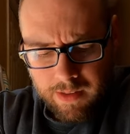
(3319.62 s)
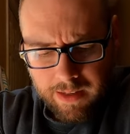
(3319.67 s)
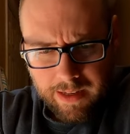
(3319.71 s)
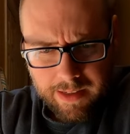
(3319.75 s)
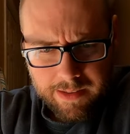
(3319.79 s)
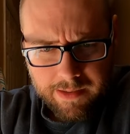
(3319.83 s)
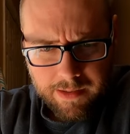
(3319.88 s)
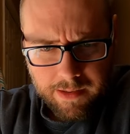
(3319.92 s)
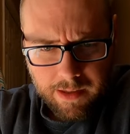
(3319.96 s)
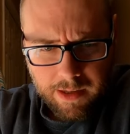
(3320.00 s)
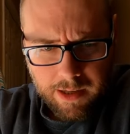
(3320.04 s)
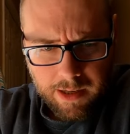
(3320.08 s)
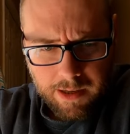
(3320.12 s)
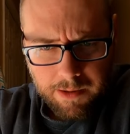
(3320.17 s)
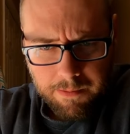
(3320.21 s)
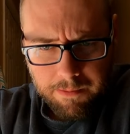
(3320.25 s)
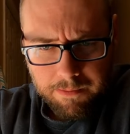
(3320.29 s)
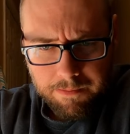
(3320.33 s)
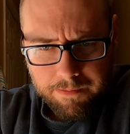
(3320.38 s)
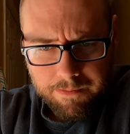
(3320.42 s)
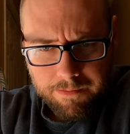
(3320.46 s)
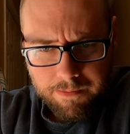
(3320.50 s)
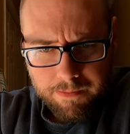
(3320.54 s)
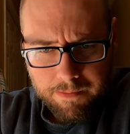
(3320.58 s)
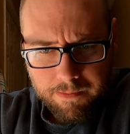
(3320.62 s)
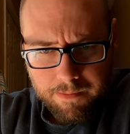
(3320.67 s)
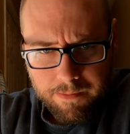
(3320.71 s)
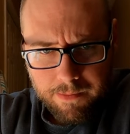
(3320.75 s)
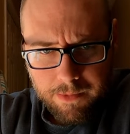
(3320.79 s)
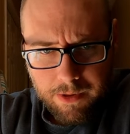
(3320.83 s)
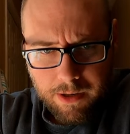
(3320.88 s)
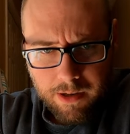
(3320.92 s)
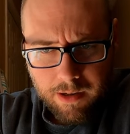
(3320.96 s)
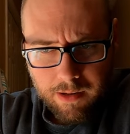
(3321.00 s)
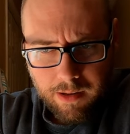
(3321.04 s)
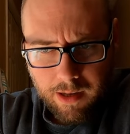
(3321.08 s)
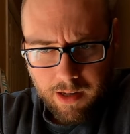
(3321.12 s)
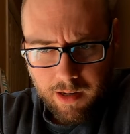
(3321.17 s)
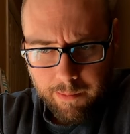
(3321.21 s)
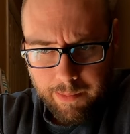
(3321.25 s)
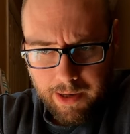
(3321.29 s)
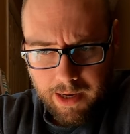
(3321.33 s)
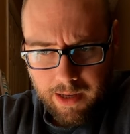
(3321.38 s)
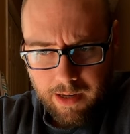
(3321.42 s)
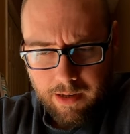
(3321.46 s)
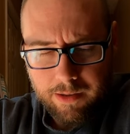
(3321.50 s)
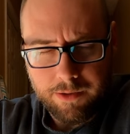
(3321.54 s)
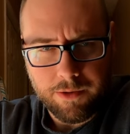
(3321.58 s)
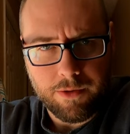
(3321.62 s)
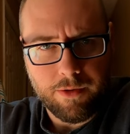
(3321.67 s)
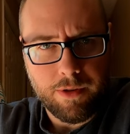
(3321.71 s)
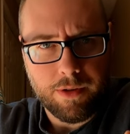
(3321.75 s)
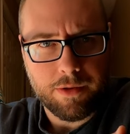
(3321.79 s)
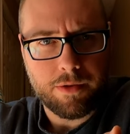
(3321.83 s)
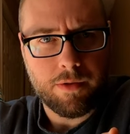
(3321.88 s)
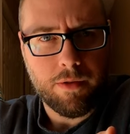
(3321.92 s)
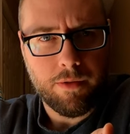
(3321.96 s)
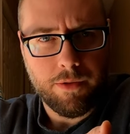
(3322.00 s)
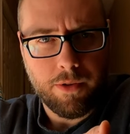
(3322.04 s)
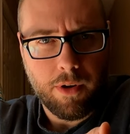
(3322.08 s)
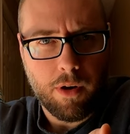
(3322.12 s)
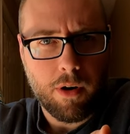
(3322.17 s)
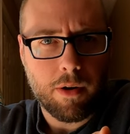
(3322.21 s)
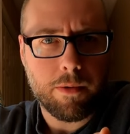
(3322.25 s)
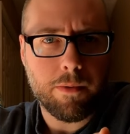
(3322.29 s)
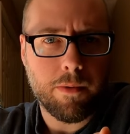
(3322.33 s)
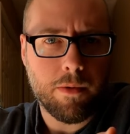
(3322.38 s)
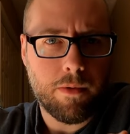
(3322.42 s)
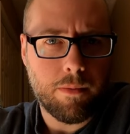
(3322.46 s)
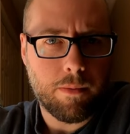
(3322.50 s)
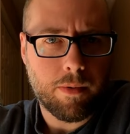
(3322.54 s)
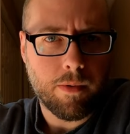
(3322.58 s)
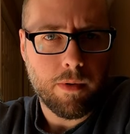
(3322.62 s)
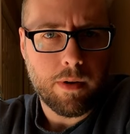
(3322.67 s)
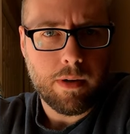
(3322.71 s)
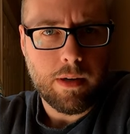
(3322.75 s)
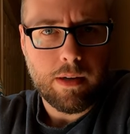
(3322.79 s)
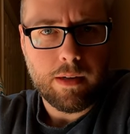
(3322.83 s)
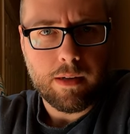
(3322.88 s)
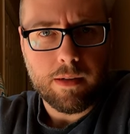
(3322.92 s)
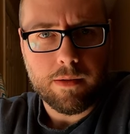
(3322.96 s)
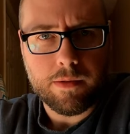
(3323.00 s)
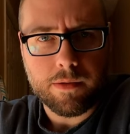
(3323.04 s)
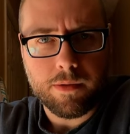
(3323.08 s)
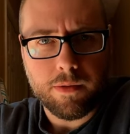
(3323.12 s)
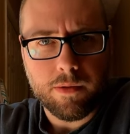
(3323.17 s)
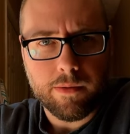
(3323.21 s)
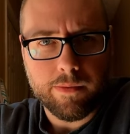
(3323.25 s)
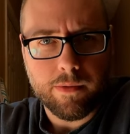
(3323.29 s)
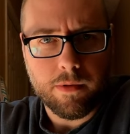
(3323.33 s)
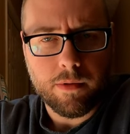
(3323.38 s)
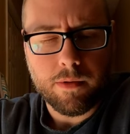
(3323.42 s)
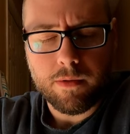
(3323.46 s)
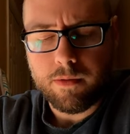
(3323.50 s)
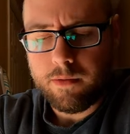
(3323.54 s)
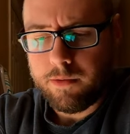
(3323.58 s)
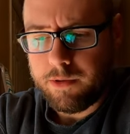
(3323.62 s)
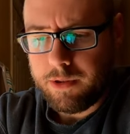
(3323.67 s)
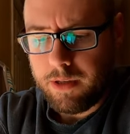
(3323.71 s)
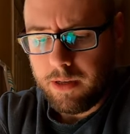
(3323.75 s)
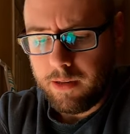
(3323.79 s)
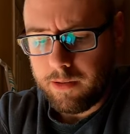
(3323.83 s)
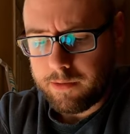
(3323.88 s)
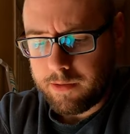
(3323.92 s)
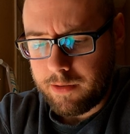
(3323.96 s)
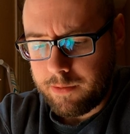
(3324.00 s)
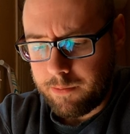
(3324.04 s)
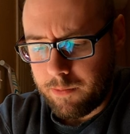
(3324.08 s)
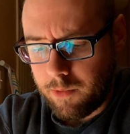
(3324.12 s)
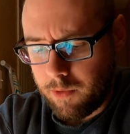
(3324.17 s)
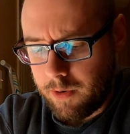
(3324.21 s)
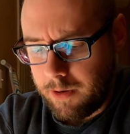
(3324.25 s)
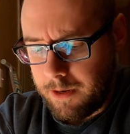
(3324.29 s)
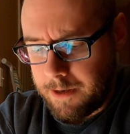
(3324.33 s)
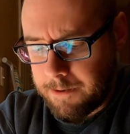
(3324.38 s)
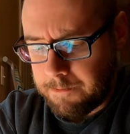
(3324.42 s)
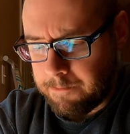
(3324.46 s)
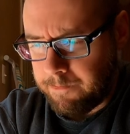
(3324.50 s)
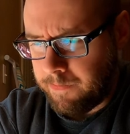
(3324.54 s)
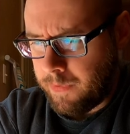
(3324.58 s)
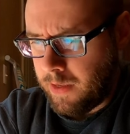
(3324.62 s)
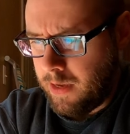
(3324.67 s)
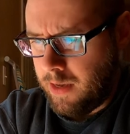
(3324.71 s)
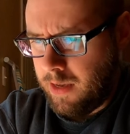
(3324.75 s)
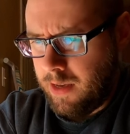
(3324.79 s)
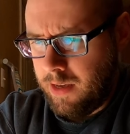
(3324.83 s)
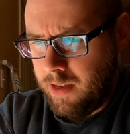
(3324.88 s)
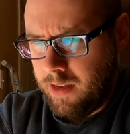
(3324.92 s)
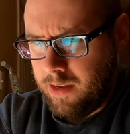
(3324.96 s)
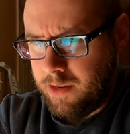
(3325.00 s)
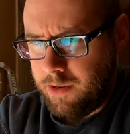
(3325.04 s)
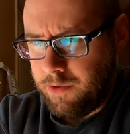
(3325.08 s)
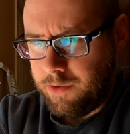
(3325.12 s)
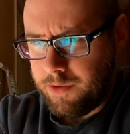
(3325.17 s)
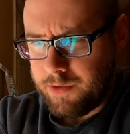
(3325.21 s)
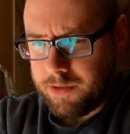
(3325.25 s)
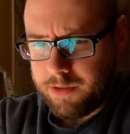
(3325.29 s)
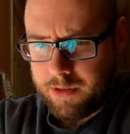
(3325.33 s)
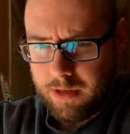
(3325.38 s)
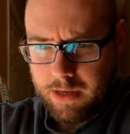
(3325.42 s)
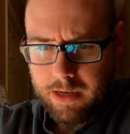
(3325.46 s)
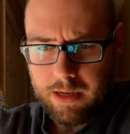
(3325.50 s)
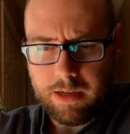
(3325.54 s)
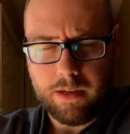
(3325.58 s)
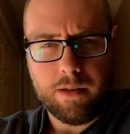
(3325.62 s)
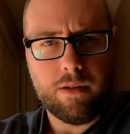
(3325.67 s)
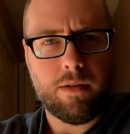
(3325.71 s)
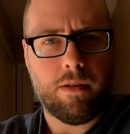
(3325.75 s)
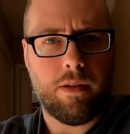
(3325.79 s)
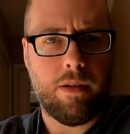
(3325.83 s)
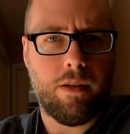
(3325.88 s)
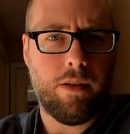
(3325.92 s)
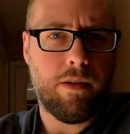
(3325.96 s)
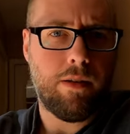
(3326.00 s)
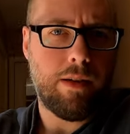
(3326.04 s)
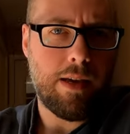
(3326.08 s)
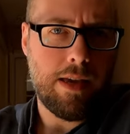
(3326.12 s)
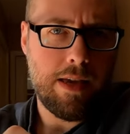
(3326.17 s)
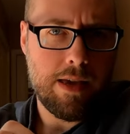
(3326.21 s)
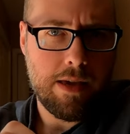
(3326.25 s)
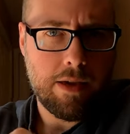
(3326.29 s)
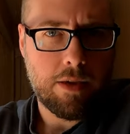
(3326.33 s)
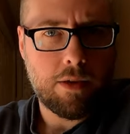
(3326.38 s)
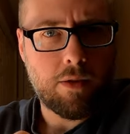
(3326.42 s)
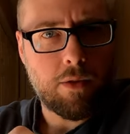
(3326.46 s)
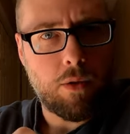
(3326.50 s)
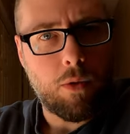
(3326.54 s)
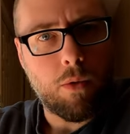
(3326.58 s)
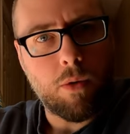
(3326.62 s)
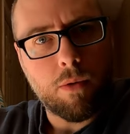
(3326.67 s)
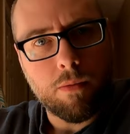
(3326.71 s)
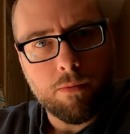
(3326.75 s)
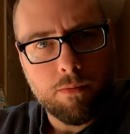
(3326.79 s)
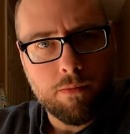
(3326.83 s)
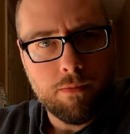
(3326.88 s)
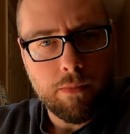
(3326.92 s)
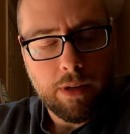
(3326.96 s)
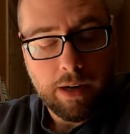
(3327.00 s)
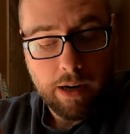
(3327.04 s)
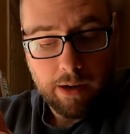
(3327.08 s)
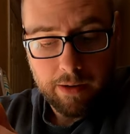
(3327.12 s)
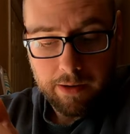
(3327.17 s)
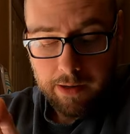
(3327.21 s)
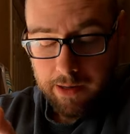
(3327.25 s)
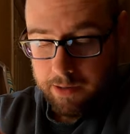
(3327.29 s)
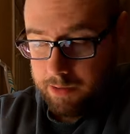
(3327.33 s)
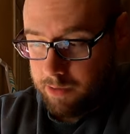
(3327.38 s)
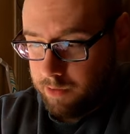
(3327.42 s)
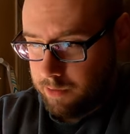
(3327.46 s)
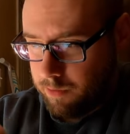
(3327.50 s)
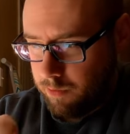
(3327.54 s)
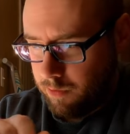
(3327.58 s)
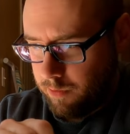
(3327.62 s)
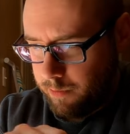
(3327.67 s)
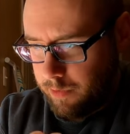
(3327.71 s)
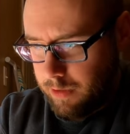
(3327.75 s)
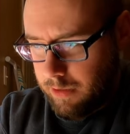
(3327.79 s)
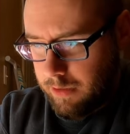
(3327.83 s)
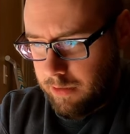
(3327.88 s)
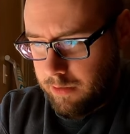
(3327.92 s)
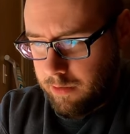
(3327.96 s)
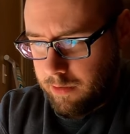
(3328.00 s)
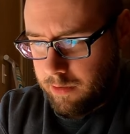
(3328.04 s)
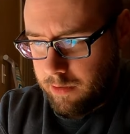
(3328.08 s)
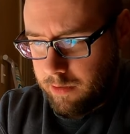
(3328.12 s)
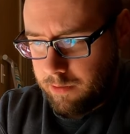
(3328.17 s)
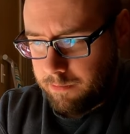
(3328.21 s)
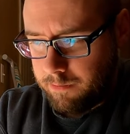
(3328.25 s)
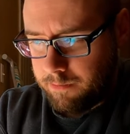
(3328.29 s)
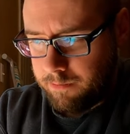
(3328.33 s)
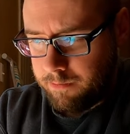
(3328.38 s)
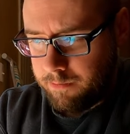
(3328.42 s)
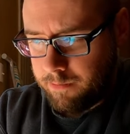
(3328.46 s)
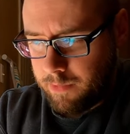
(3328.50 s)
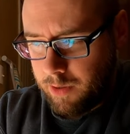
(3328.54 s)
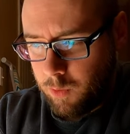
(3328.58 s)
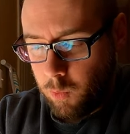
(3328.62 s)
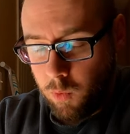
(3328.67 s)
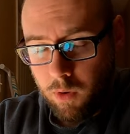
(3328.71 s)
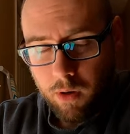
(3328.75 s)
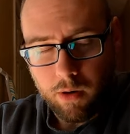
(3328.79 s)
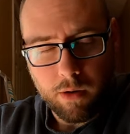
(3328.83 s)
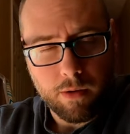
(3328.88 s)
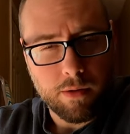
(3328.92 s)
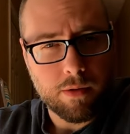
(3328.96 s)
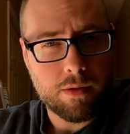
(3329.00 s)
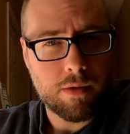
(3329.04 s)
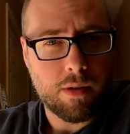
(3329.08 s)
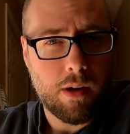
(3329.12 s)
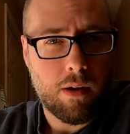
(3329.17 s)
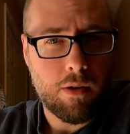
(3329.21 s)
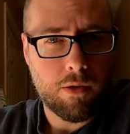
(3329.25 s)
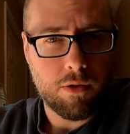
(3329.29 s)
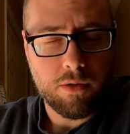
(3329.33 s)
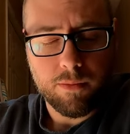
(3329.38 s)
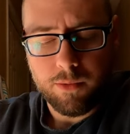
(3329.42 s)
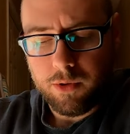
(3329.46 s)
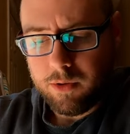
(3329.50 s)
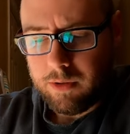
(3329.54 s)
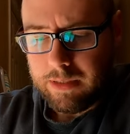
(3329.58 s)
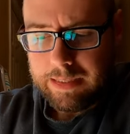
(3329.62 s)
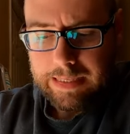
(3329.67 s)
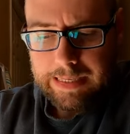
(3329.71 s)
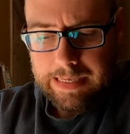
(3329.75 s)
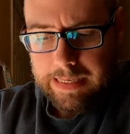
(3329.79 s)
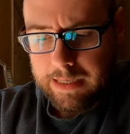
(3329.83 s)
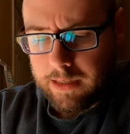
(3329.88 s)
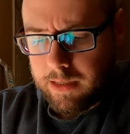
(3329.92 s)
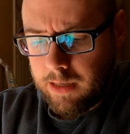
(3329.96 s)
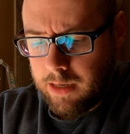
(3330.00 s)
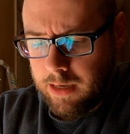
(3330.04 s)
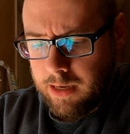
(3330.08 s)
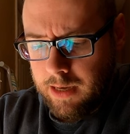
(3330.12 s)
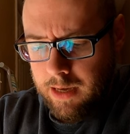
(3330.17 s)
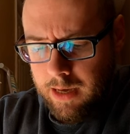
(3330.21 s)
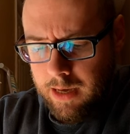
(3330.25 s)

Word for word: it's uh, you hear a lot about it in traditional darkroom printing and silver gelatin printing. You just take uh, ink, or in our case, it's going to be uh, a water-soluble ink,